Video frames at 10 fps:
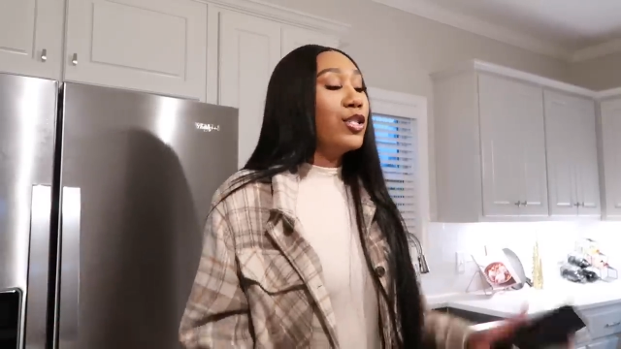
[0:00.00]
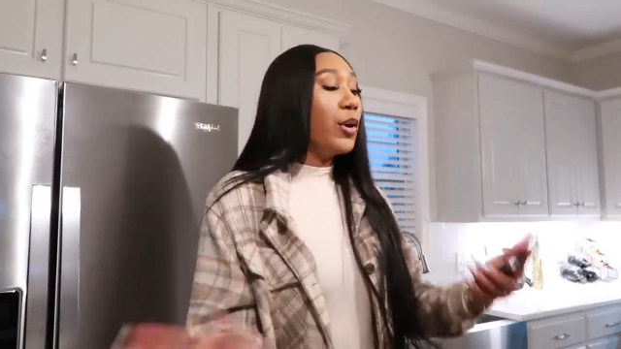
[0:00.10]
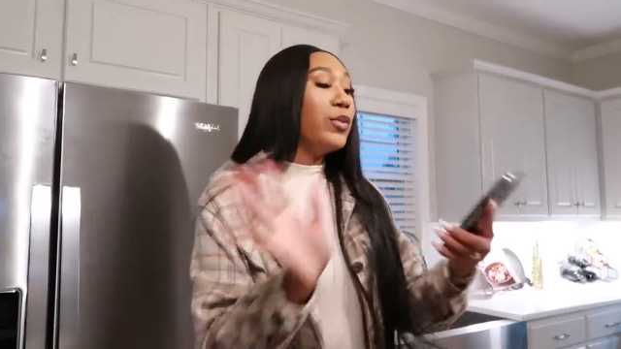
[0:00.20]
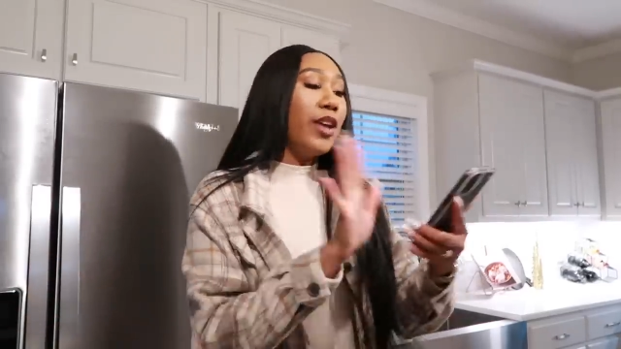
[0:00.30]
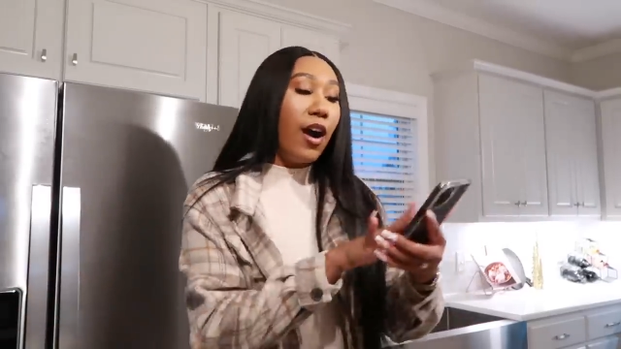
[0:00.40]

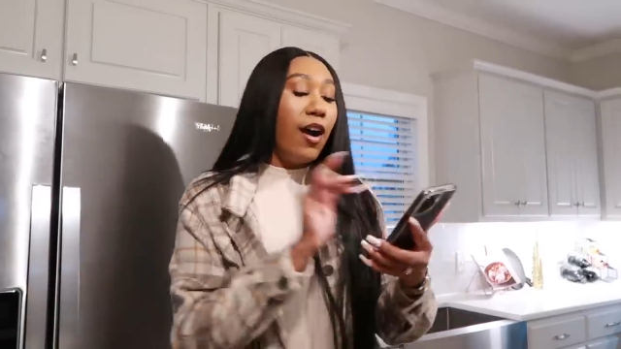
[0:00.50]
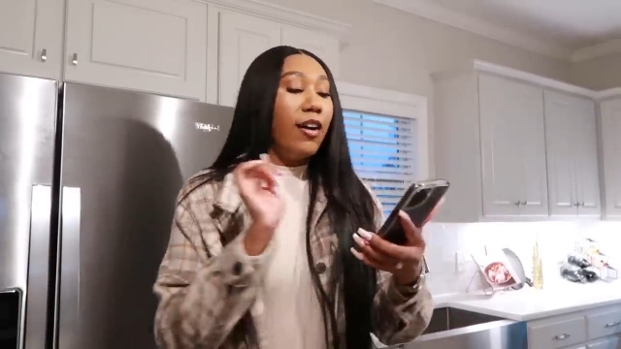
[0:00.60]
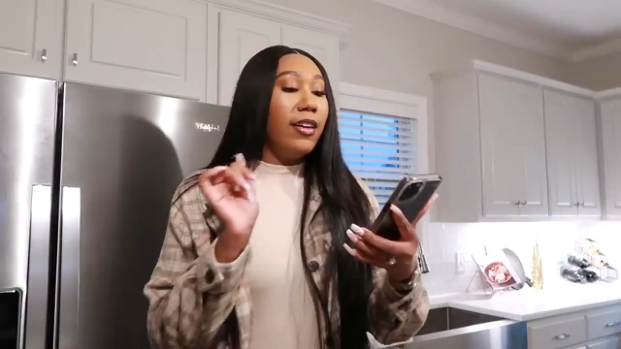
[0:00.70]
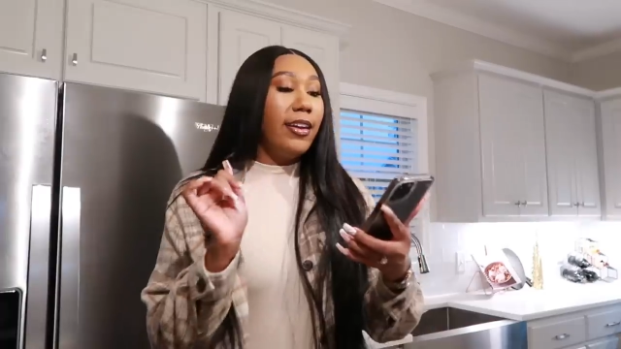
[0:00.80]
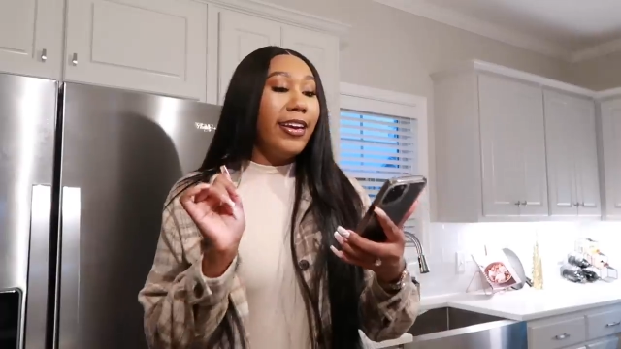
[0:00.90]
So,
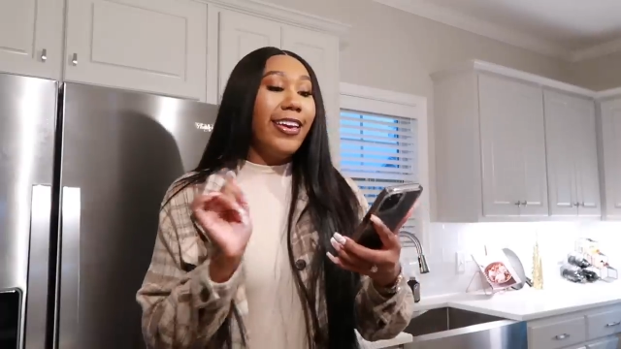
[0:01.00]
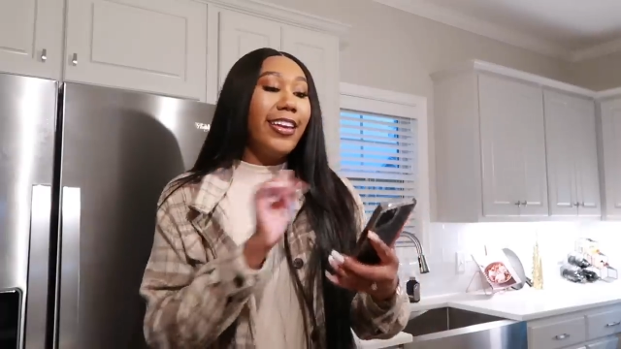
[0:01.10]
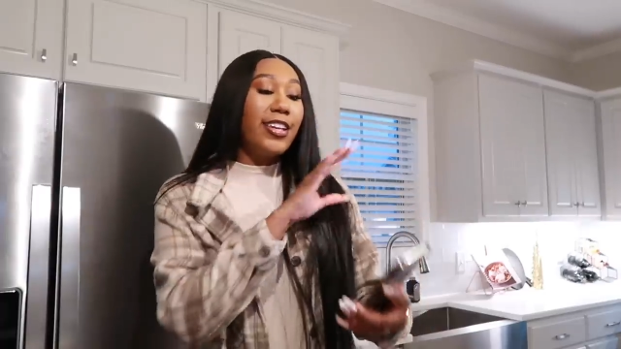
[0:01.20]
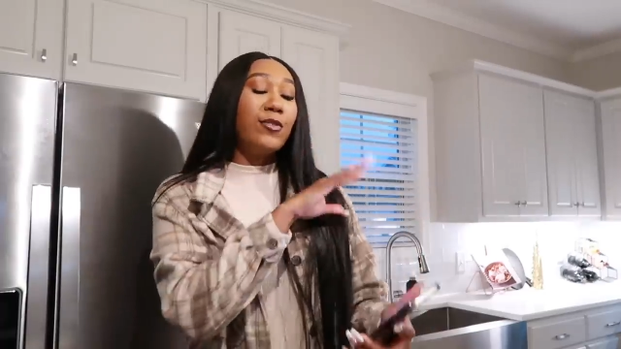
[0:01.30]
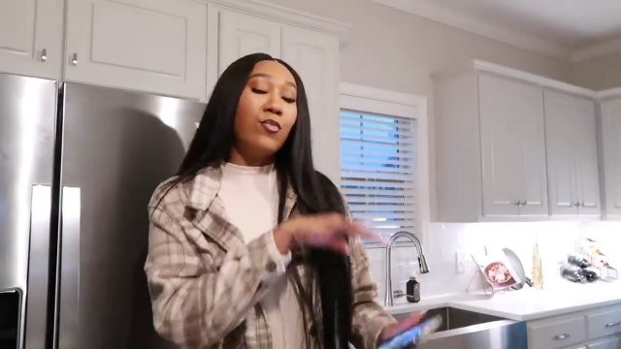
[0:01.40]
y'all, it
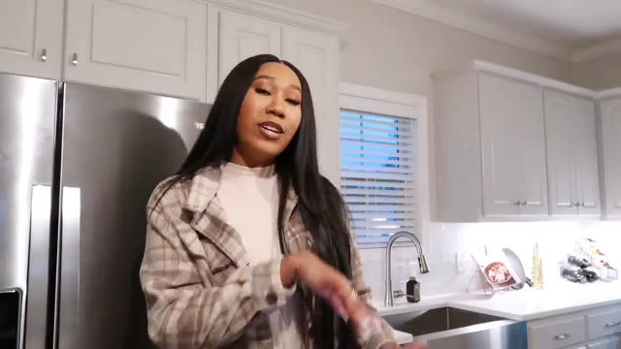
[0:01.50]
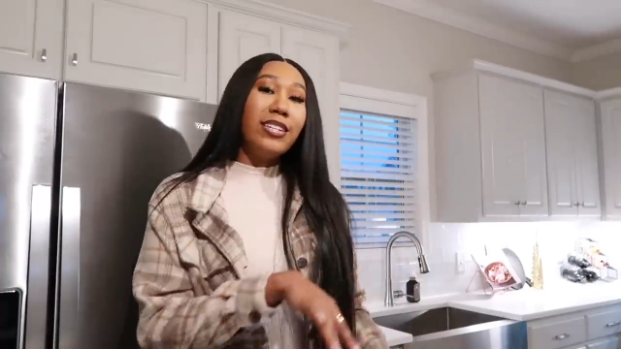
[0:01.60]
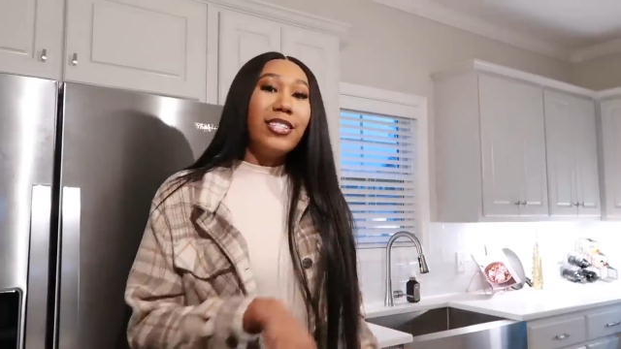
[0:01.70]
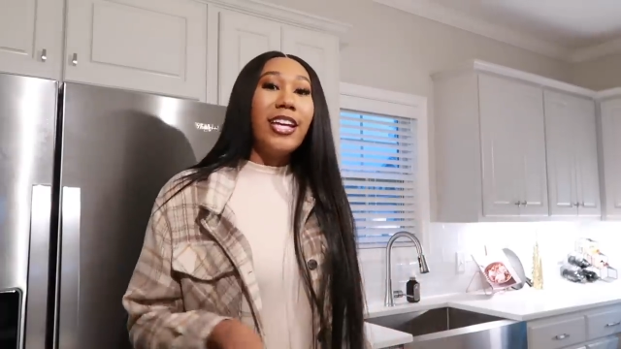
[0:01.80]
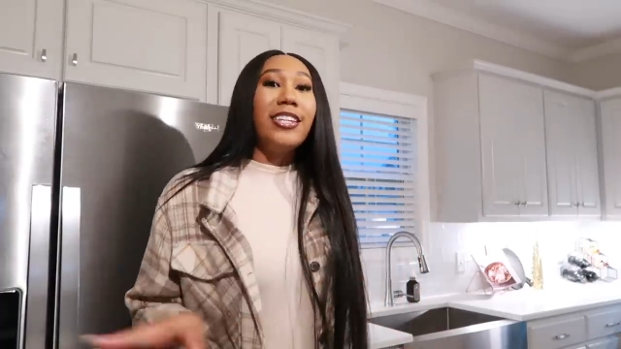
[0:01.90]
is
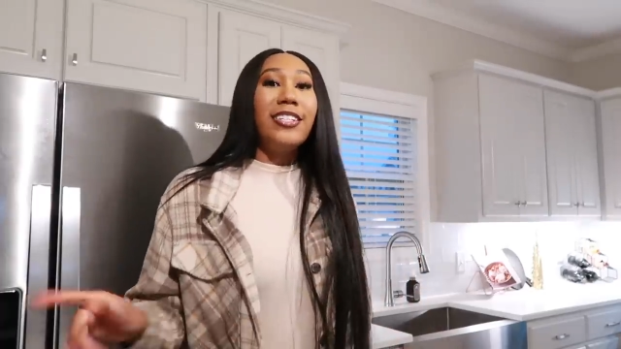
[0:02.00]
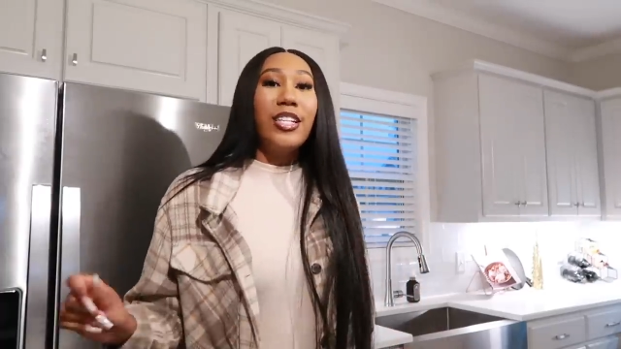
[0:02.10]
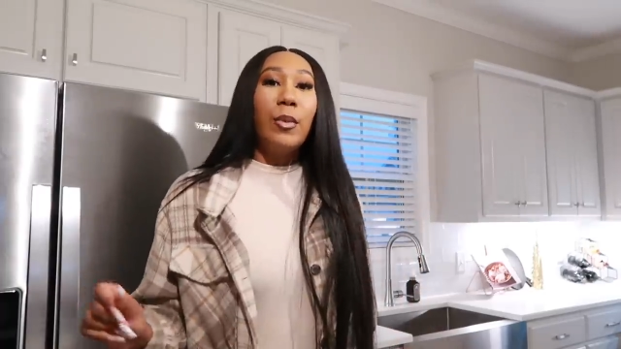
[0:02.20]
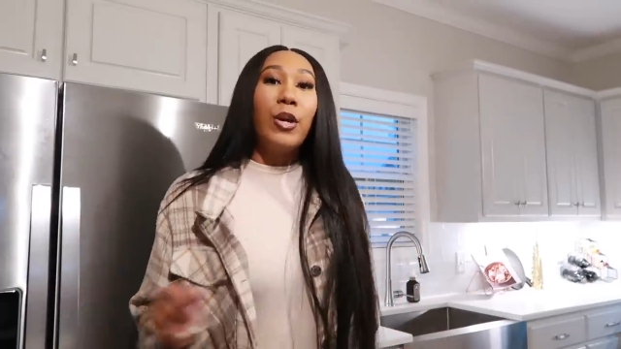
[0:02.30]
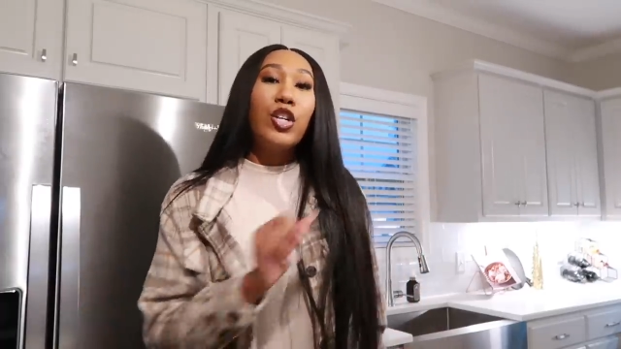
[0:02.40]
Wednesday,
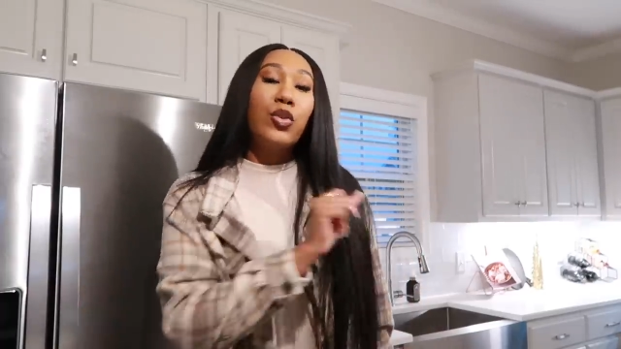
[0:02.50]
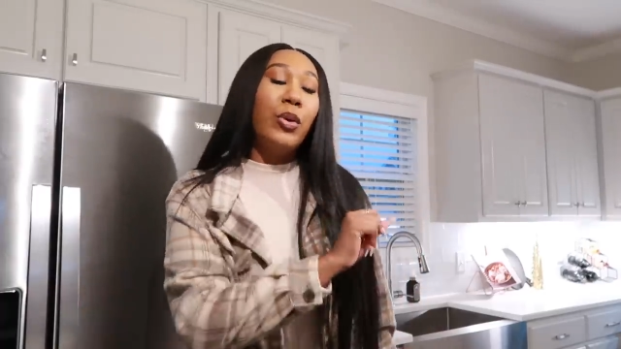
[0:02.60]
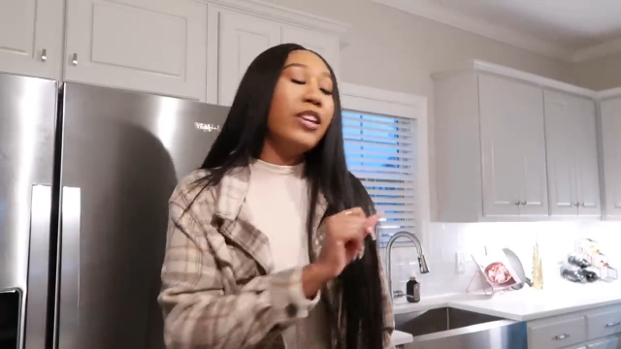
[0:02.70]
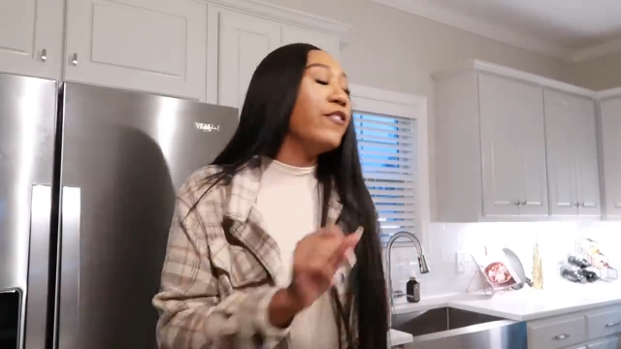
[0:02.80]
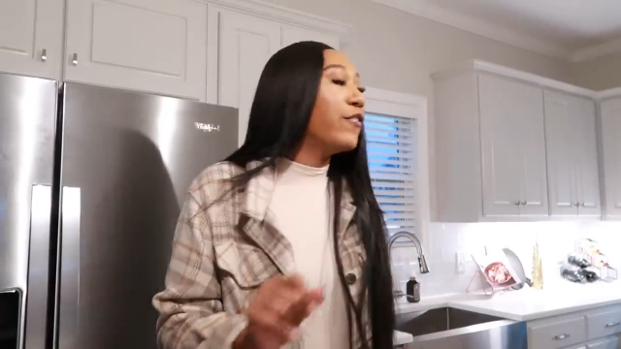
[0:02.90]
December
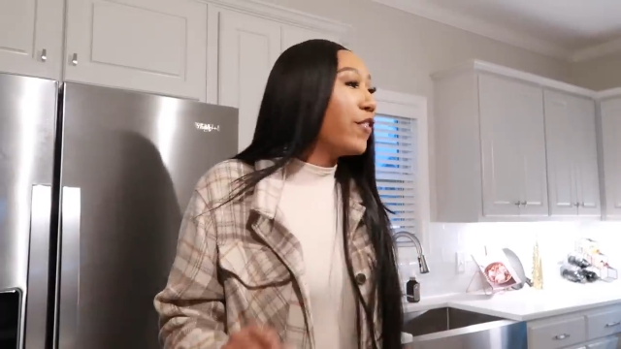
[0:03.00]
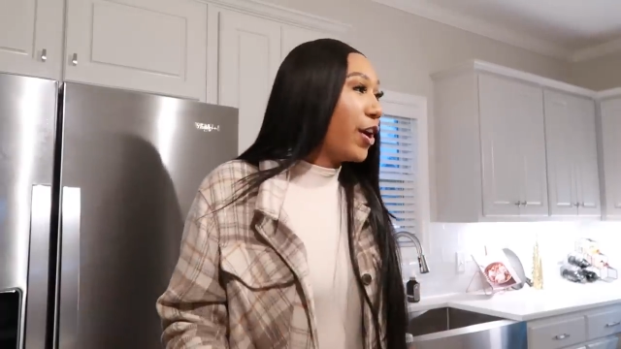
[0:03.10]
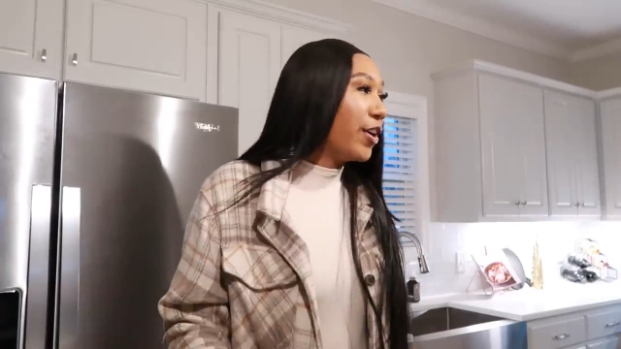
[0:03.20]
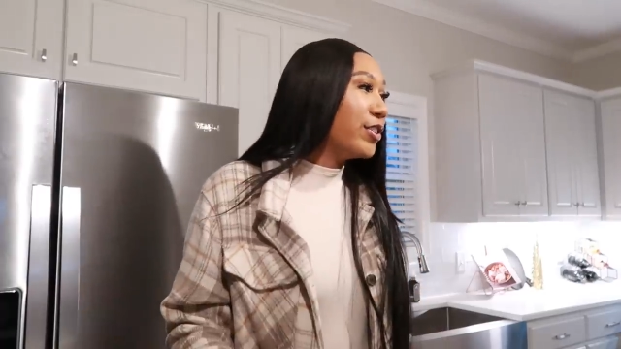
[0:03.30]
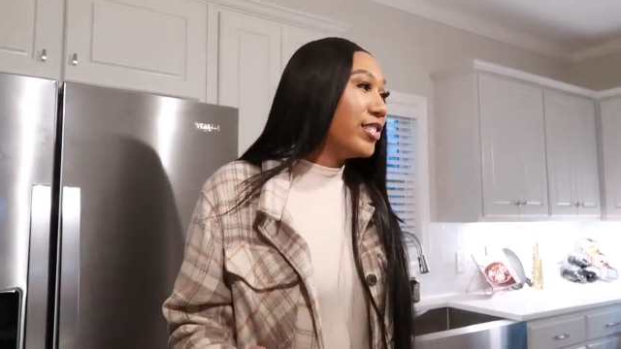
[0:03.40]

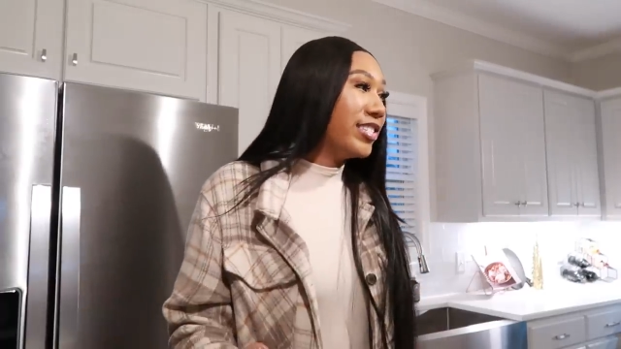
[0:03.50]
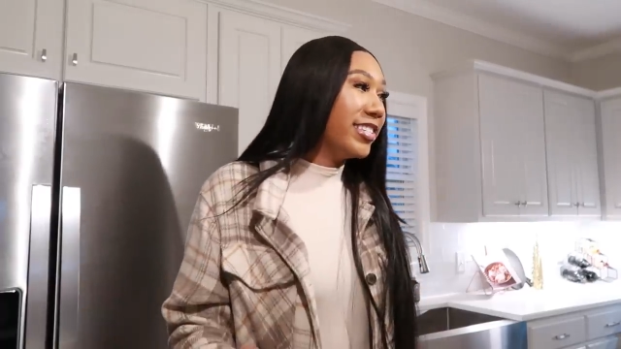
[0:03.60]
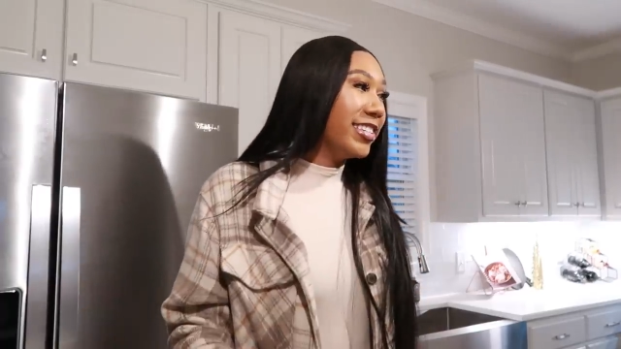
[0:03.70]
twenty-first.